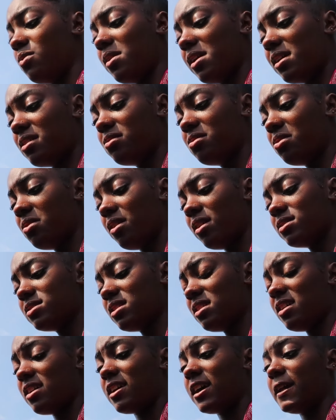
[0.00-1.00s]
why I don't go
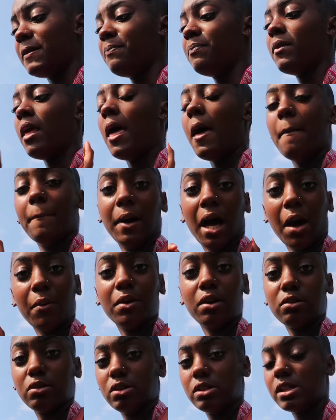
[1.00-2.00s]
outside. But how we
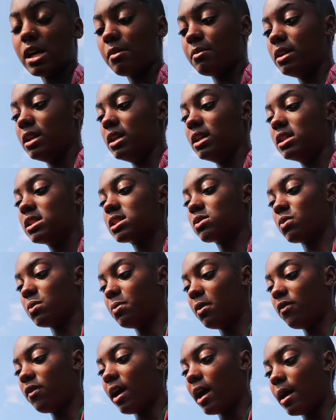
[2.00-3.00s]
gonna do the time it is? We
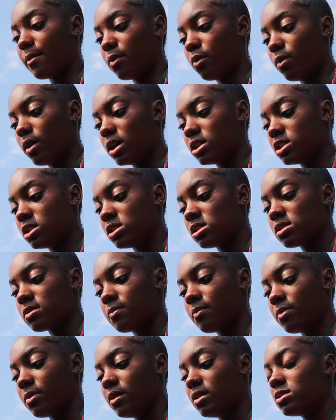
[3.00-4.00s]
both got Apple Watches,
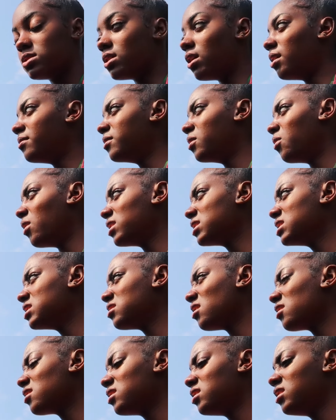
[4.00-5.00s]
so I'm gonna
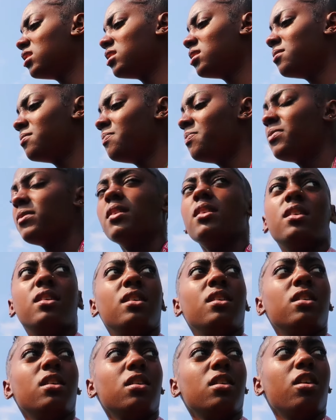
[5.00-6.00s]
walkie-talkie him.
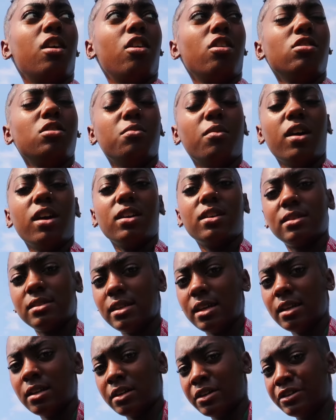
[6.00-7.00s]
On your mark, get
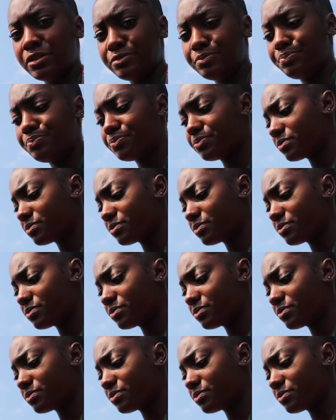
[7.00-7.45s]
set, go,